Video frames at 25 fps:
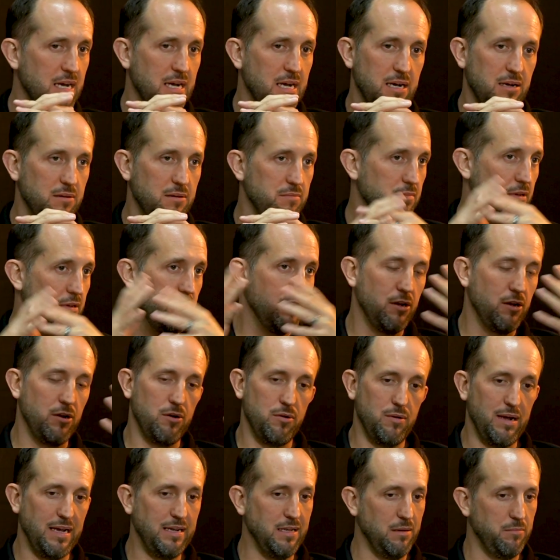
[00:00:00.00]

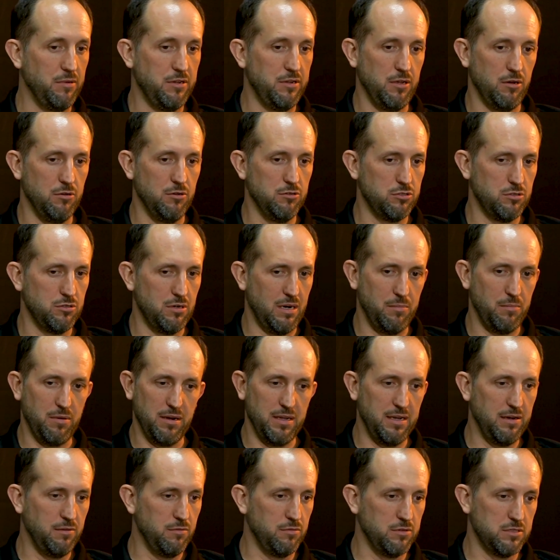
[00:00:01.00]
A.W. Tozer, I
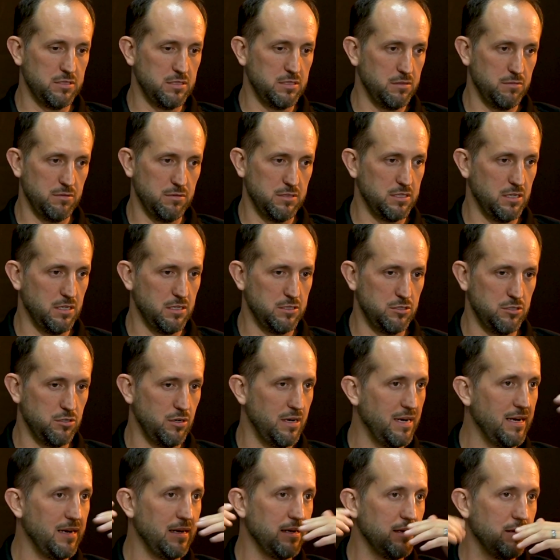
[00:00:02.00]
believe, was
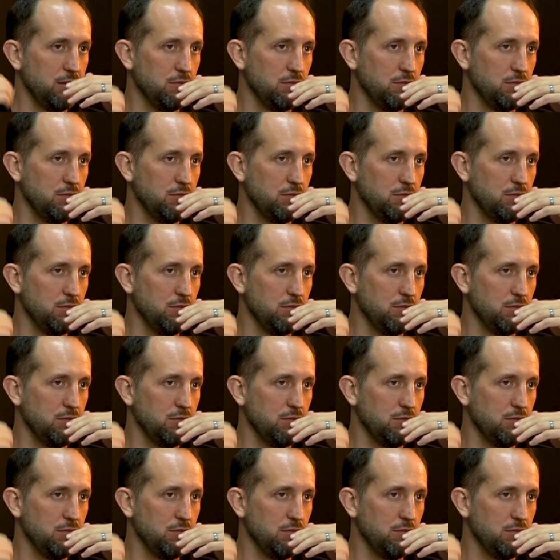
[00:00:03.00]
untrained,